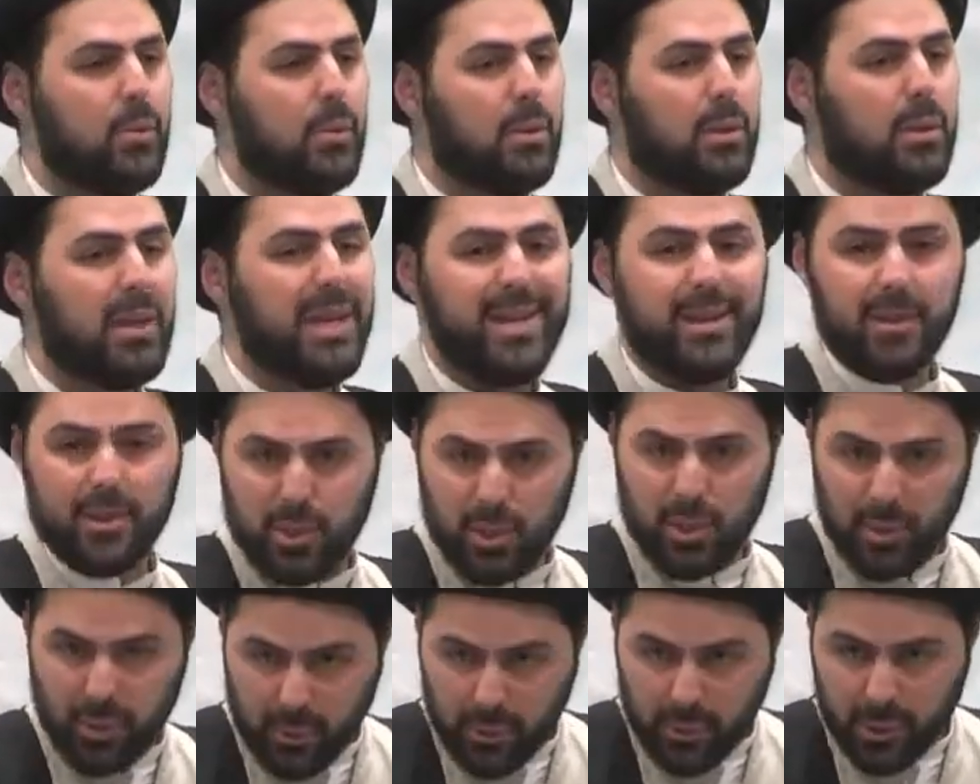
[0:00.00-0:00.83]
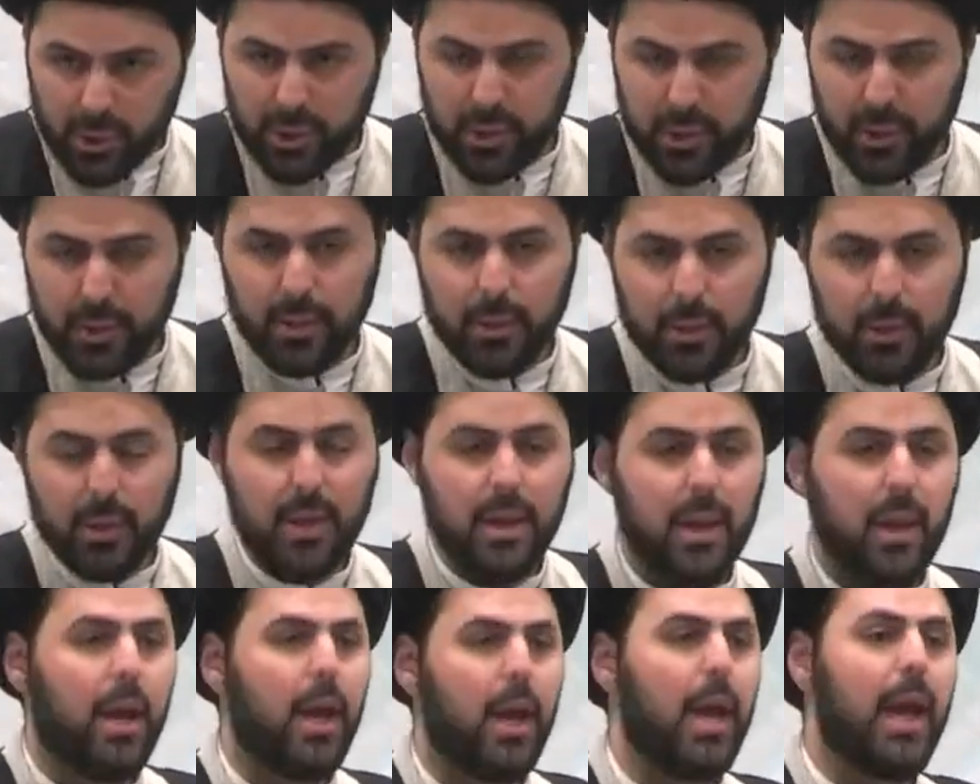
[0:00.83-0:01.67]
need a solution,
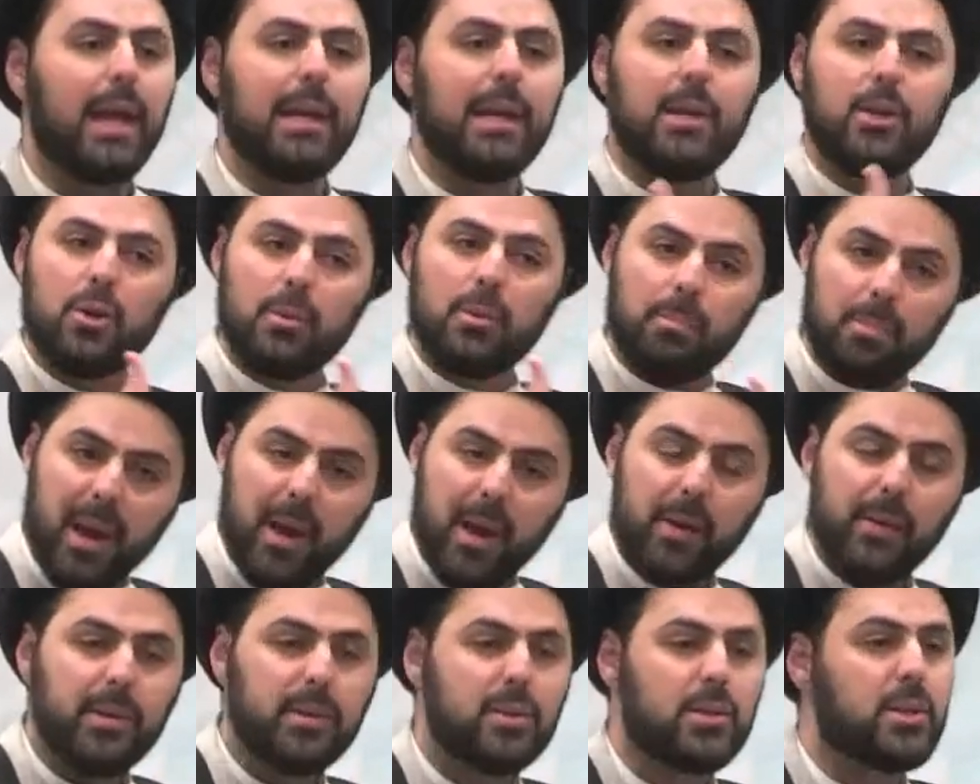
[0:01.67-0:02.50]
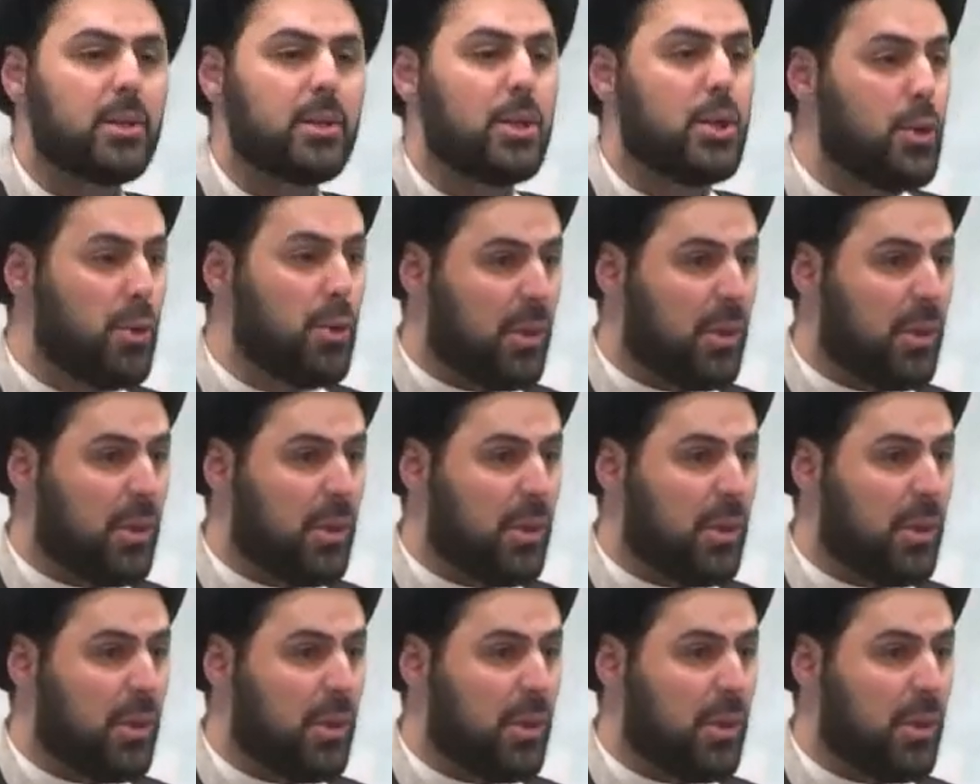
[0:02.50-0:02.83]
and your parents, you